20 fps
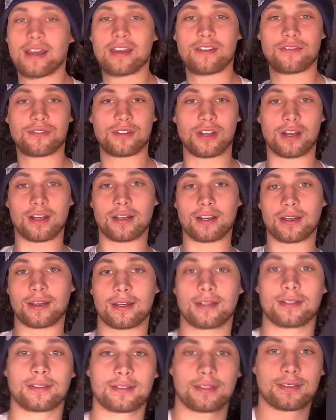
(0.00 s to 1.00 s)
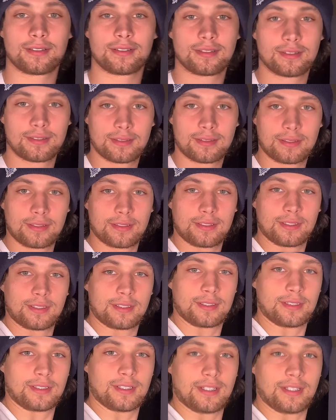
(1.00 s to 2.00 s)
life, dog.
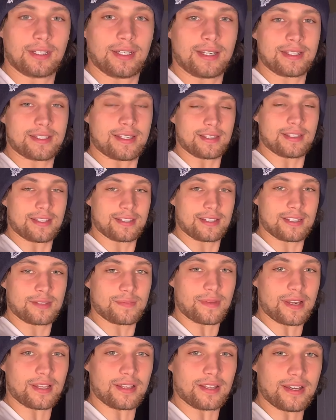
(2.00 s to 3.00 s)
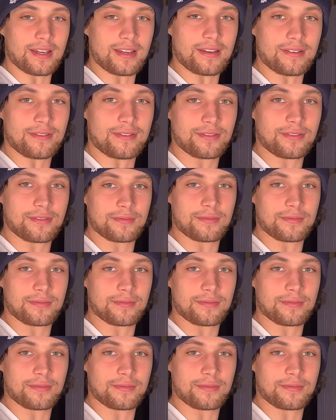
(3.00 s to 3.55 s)
What'd you say? So this is my life.